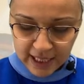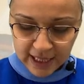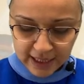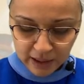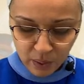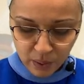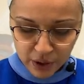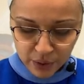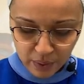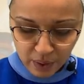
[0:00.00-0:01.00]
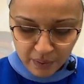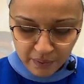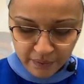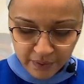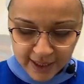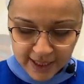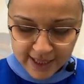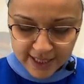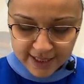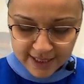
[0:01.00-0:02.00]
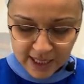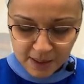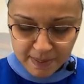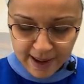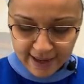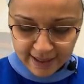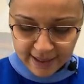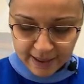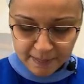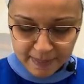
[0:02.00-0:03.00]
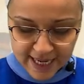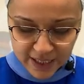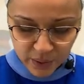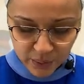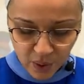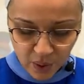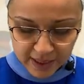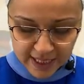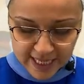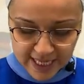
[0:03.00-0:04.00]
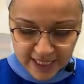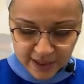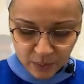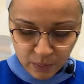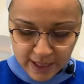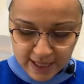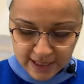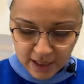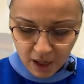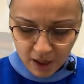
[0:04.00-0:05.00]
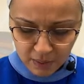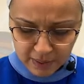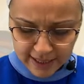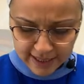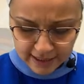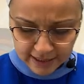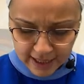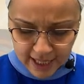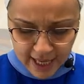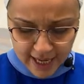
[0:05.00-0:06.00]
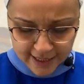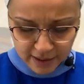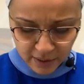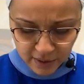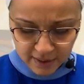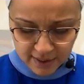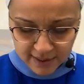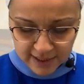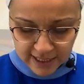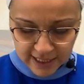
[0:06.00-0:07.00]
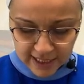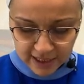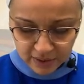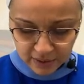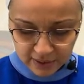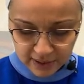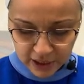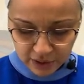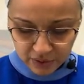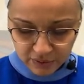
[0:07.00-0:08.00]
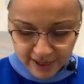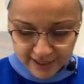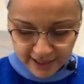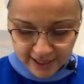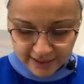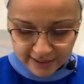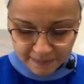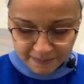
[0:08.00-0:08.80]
The Lord drove the sea back by a strong east wind all night and turned the sea into, into dry land,